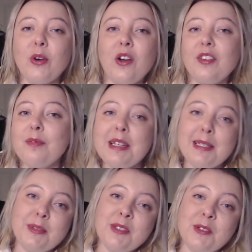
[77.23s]
all of my
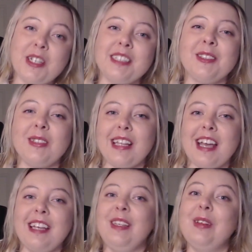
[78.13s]
tips and tricks so that
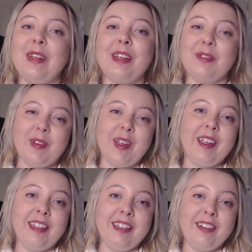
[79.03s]
you can have a great
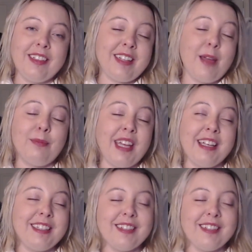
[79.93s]
time playing it too.